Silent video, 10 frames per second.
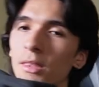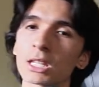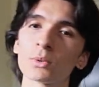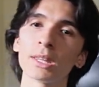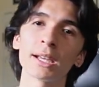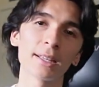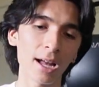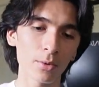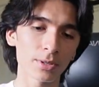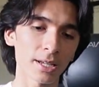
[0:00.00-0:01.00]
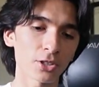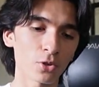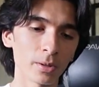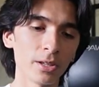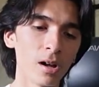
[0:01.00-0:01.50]
This one that I got was like
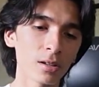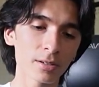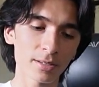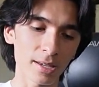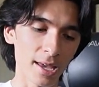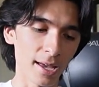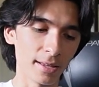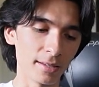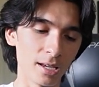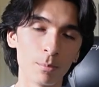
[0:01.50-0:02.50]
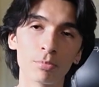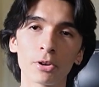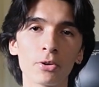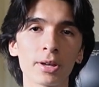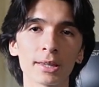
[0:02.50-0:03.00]
$20 and it
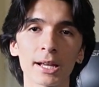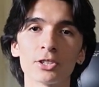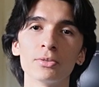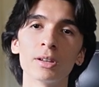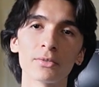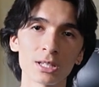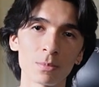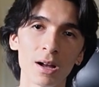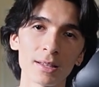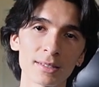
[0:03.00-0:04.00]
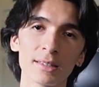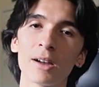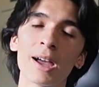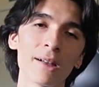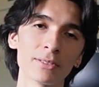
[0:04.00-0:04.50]
broke in like 2 different spots, and
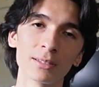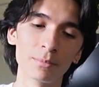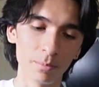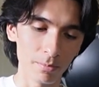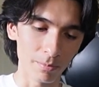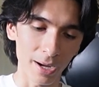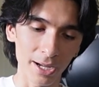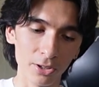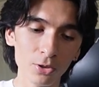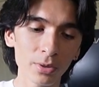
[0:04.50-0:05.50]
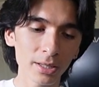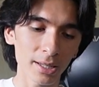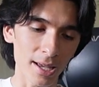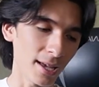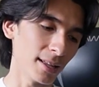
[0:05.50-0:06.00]
now I have to buy a new one
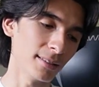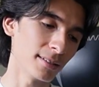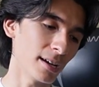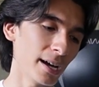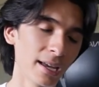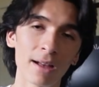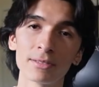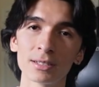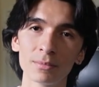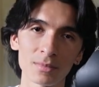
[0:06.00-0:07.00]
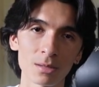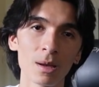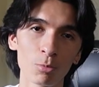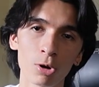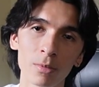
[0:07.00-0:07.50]
and I have to
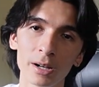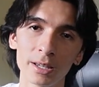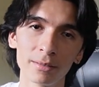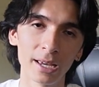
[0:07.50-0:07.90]
spend more money,